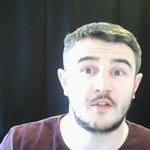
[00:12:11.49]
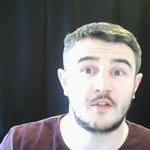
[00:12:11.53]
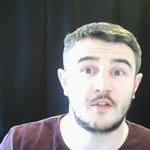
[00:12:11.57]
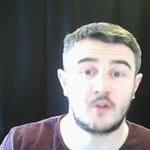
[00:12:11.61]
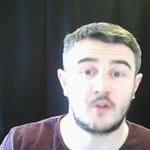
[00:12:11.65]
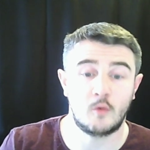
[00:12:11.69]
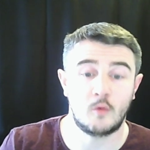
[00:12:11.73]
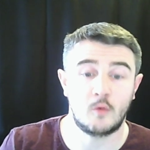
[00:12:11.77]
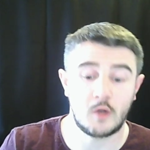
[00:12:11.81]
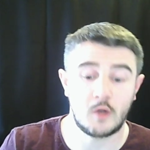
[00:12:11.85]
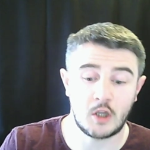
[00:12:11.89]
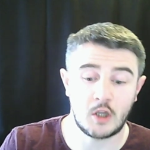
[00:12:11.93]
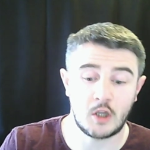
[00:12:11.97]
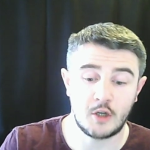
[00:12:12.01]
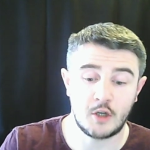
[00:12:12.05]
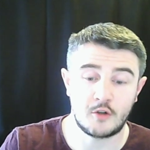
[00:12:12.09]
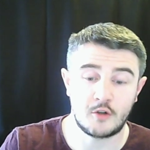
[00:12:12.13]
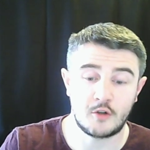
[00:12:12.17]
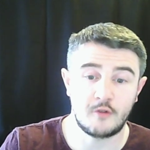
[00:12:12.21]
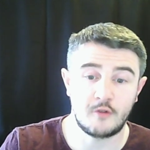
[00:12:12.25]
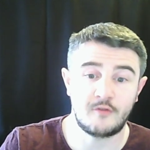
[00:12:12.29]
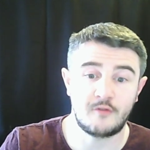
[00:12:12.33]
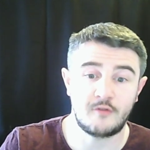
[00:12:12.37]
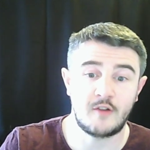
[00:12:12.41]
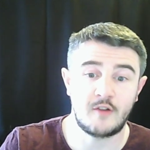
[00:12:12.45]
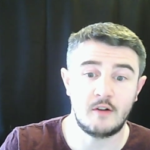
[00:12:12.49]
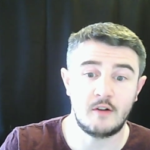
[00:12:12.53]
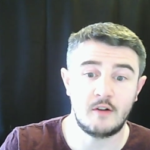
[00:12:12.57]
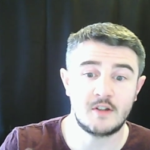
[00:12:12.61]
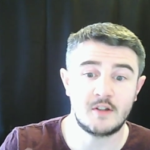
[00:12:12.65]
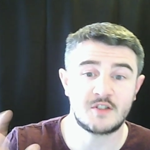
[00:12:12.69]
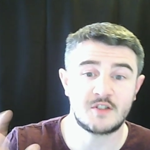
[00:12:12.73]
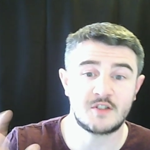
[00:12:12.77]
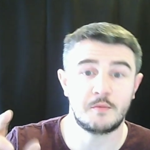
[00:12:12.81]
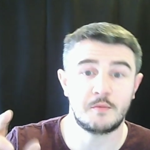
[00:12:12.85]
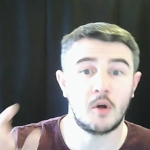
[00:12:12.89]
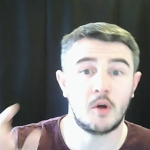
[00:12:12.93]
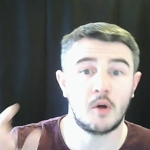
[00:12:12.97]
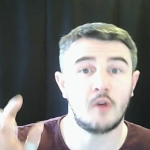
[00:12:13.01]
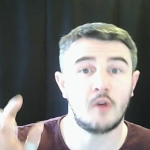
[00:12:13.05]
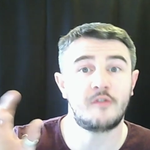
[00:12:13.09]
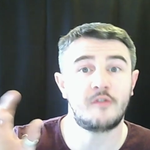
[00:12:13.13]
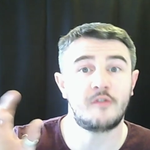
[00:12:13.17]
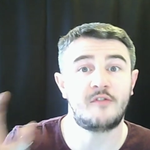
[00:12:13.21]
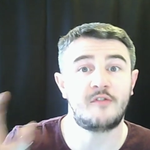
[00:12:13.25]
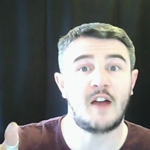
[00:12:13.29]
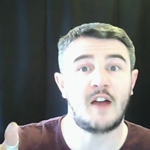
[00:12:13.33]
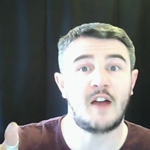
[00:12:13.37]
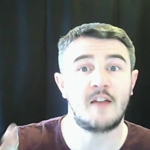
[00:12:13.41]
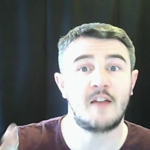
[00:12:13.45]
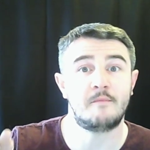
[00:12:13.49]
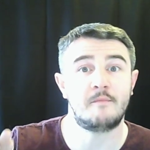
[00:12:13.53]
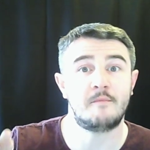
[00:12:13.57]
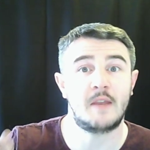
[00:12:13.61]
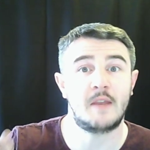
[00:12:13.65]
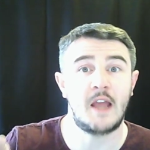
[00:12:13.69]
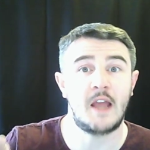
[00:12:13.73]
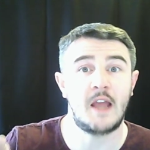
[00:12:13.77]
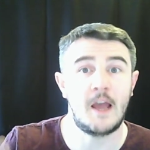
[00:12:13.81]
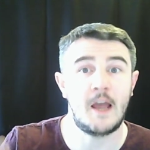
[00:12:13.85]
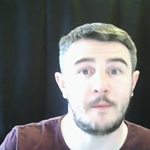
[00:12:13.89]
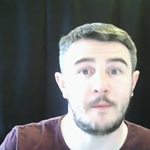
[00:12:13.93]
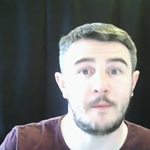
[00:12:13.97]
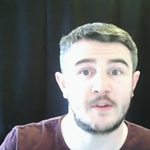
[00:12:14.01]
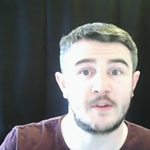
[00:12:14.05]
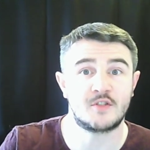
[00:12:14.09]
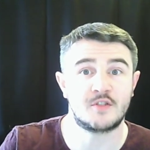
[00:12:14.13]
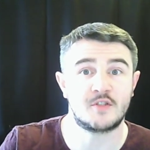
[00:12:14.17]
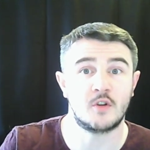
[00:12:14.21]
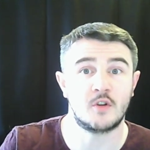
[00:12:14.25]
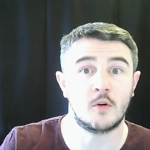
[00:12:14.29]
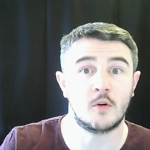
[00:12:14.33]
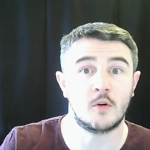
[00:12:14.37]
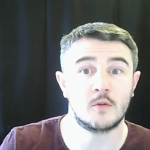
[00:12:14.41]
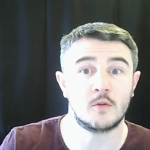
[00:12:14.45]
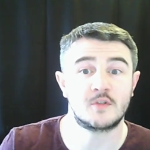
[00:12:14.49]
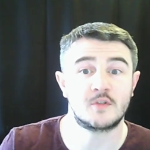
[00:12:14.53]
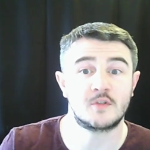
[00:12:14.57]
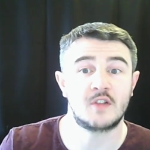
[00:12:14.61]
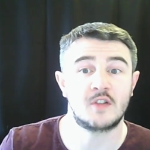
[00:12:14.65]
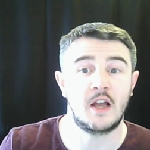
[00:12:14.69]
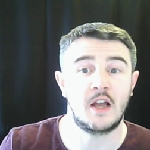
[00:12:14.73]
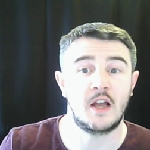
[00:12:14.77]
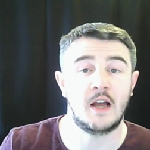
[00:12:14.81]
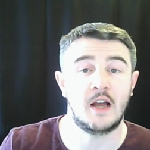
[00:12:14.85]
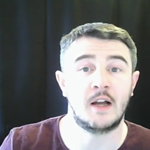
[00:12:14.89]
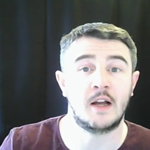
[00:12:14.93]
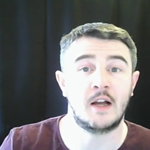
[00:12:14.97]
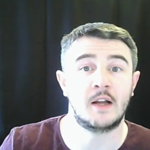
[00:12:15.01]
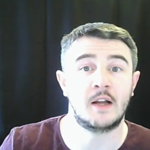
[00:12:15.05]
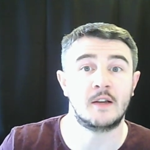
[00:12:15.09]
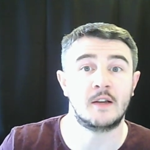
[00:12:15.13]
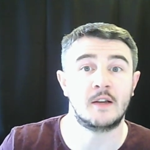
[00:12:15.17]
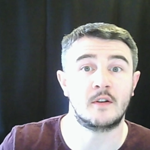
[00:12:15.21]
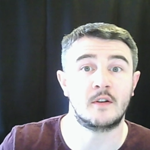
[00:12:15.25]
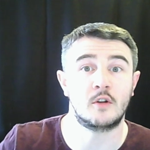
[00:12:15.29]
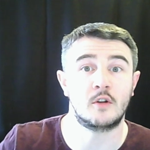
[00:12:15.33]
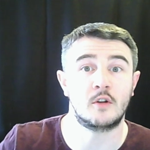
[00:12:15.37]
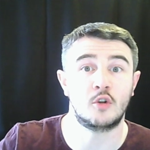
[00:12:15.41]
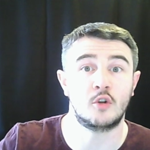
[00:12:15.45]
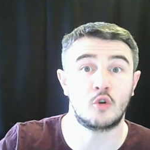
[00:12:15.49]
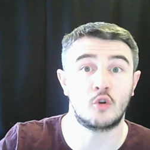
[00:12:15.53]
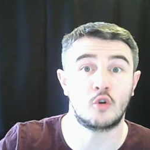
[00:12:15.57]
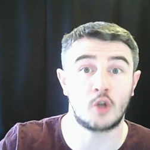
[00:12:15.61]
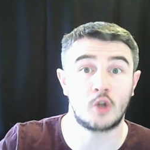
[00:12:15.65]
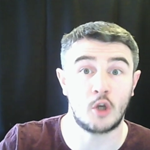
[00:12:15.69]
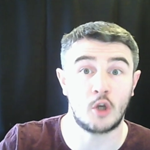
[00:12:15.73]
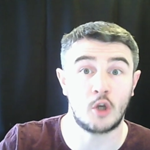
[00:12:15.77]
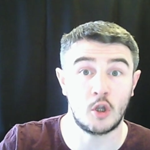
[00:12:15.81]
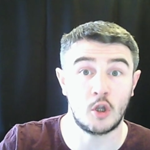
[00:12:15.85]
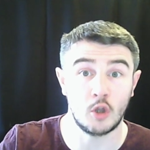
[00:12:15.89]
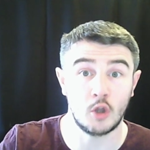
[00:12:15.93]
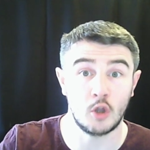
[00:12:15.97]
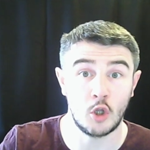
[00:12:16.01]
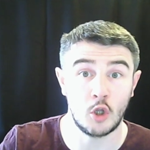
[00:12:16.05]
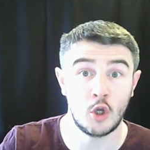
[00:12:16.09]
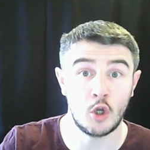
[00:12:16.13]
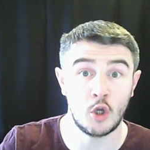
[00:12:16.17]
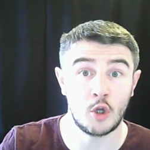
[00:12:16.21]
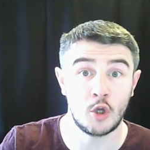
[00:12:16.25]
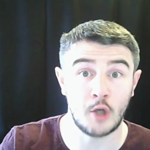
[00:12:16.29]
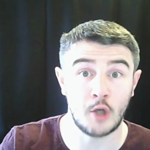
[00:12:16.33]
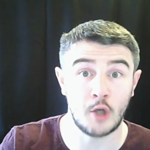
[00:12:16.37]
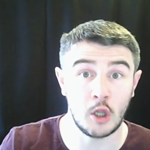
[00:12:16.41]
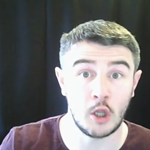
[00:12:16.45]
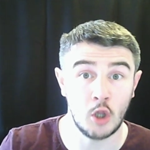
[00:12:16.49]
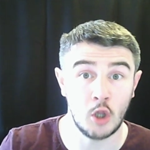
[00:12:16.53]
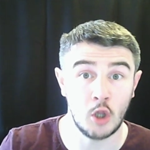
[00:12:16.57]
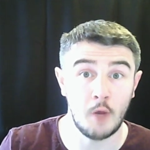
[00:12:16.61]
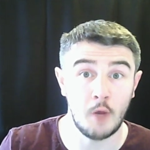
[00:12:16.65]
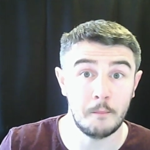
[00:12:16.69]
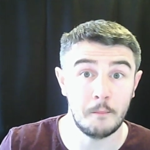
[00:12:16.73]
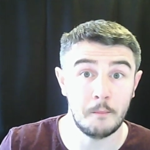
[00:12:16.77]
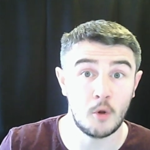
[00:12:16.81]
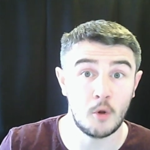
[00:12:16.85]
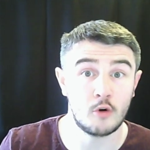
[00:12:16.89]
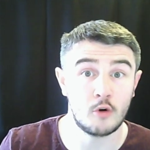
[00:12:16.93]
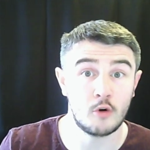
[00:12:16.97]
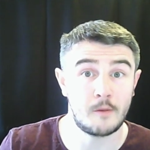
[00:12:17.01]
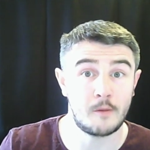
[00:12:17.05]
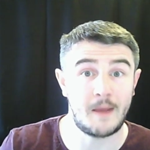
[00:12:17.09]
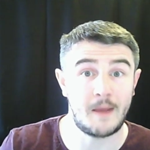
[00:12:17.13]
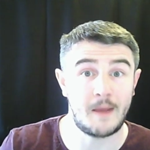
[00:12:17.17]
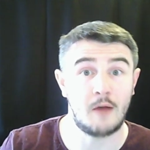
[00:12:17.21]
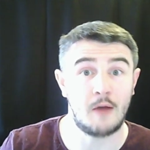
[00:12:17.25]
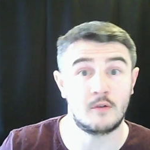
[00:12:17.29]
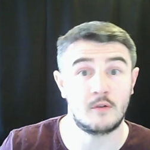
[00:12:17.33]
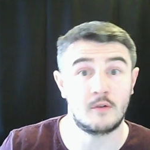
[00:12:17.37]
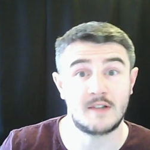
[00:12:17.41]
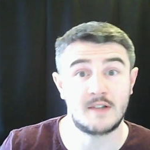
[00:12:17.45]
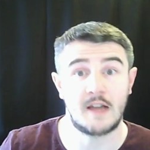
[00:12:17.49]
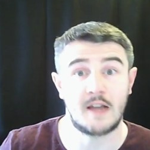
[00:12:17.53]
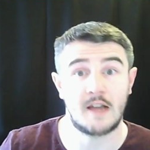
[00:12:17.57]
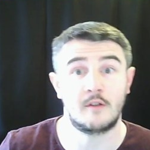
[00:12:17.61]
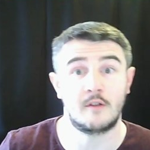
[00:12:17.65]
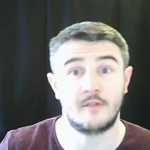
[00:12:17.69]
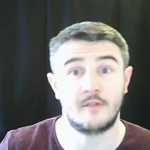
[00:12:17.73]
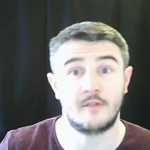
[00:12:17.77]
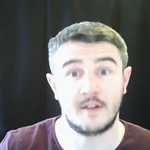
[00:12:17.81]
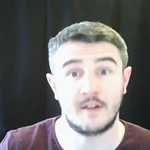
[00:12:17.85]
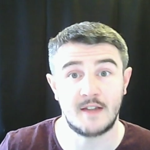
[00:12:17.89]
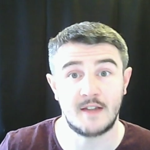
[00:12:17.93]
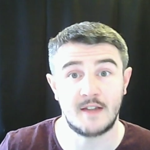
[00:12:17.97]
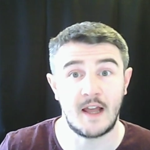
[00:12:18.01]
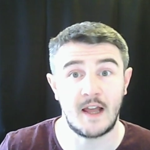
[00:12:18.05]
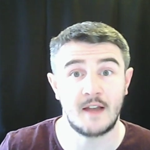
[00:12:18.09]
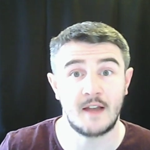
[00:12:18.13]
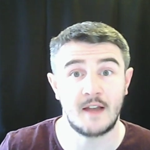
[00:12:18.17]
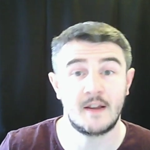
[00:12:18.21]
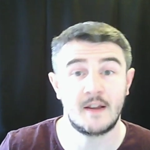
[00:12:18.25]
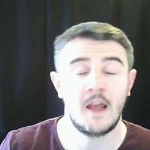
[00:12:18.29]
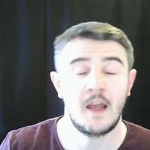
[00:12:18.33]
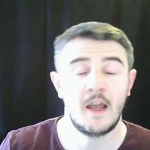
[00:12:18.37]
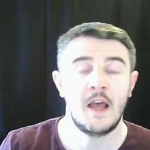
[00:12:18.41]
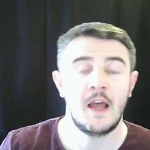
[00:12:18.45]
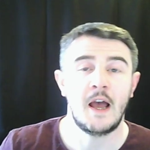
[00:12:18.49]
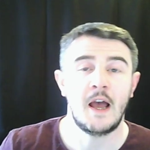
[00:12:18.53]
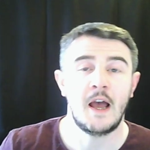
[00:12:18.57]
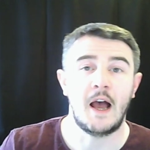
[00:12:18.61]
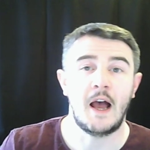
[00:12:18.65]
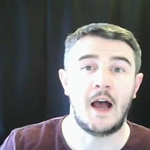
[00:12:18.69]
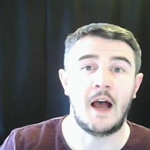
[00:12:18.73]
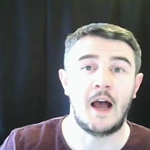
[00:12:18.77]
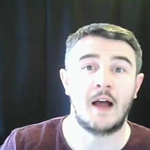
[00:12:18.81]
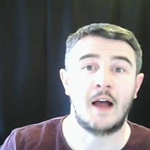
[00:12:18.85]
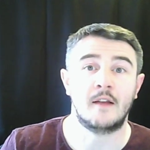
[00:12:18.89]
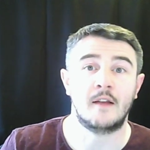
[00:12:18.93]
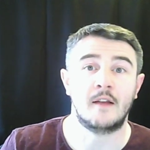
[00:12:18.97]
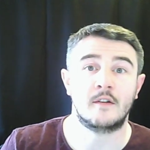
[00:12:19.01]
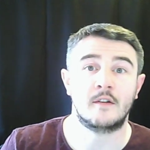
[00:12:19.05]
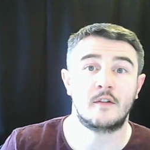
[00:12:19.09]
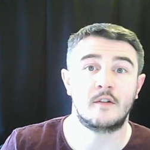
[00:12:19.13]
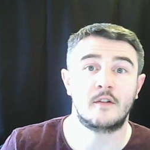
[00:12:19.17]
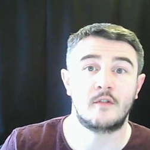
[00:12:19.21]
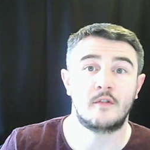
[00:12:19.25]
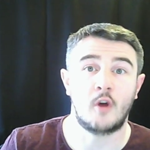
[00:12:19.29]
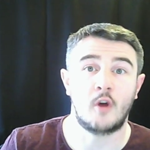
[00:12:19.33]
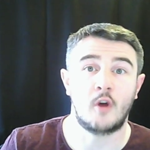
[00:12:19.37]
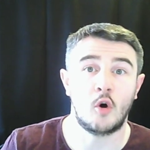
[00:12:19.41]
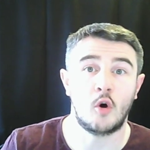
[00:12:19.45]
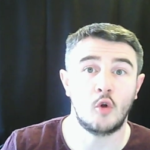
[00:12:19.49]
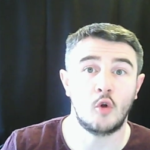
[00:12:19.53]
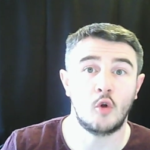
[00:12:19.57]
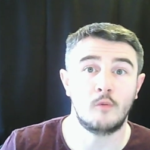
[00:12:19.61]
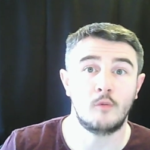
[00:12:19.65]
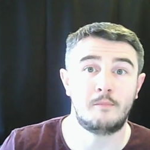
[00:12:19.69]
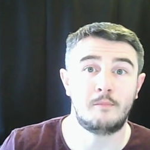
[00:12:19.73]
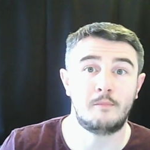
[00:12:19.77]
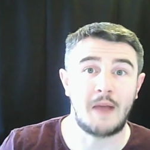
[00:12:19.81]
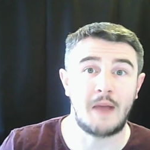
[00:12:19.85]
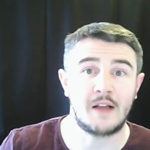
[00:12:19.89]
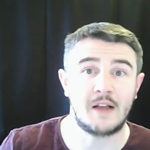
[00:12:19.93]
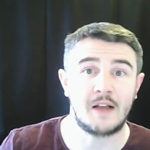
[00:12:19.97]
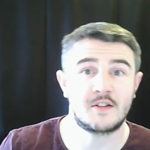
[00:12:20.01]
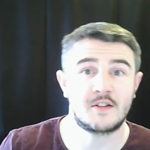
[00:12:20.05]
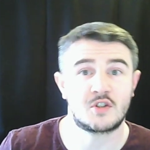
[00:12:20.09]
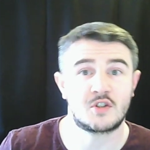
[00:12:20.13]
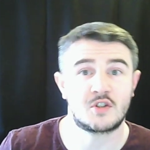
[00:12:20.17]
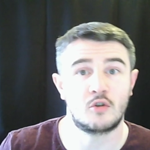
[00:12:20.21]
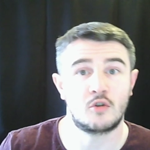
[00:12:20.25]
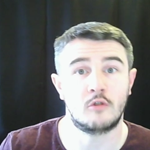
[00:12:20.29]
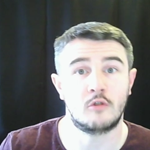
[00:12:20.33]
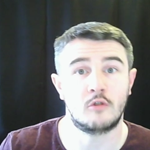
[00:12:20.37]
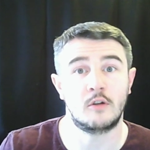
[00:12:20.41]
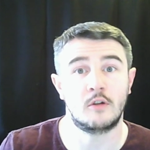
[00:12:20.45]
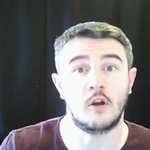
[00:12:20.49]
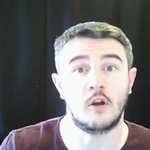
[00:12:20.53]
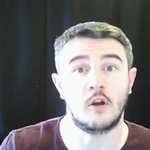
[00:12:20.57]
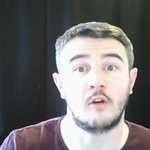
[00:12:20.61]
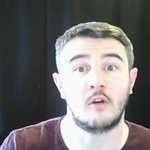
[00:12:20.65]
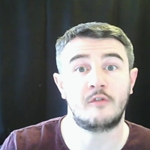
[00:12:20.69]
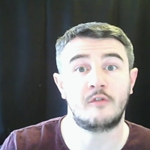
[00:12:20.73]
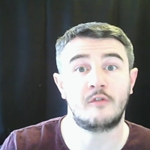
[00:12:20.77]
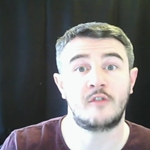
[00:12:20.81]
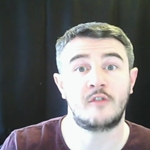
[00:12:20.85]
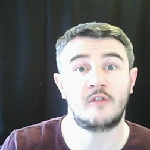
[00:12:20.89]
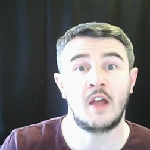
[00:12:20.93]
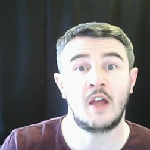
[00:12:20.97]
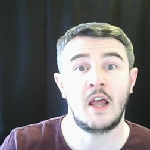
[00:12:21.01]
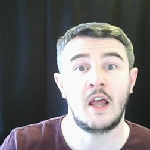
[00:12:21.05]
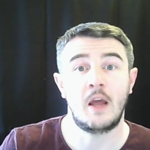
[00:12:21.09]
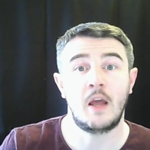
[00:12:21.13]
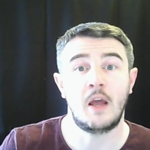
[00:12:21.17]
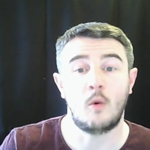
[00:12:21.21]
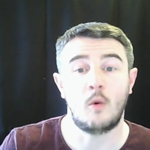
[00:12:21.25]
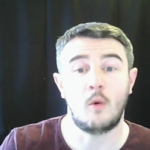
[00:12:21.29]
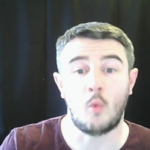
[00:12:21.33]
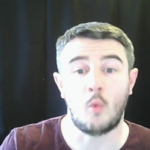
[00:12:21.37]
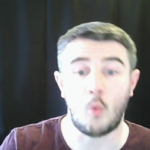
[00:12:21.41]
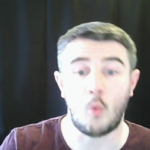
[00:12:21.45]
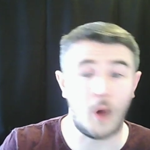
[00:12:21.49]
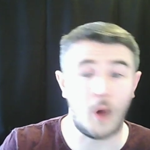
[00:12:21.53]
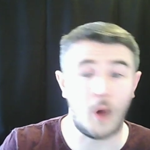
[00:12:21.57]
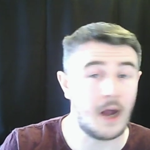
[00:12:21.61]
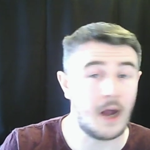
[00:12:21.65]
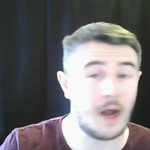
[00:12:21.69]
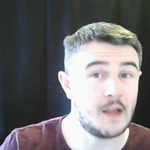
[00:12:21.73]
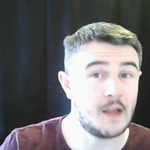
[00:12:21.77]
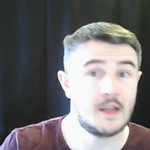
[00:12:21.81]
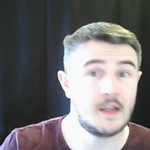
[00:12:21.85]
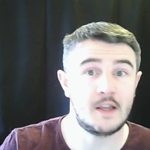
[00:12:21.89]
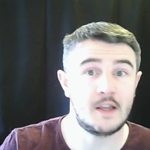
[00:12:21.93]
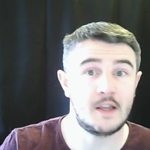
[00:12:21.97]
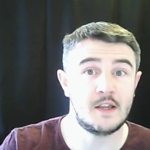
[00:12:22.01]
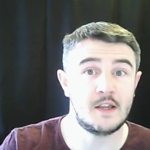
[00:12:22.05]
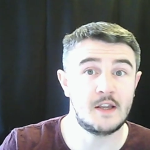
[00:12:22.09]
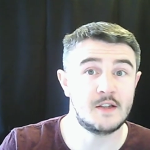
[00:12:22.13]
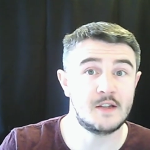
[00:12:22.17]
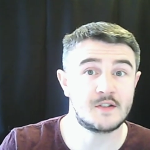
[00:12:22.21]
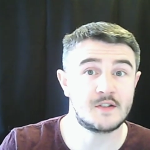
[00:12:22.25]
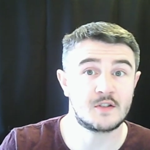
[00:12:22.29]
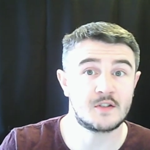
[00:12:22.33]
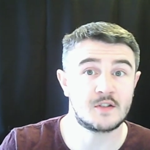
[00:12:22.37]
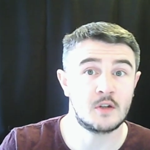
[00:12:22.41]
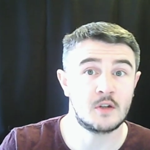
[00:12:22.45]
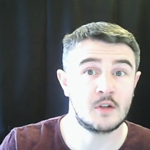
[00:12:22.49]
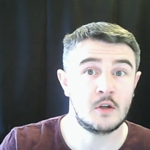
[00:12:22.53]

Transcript: So, we're going to do very small five minute episodes, and you're going to learn a lot more about Dan of the Dead and the whole backstory of why he's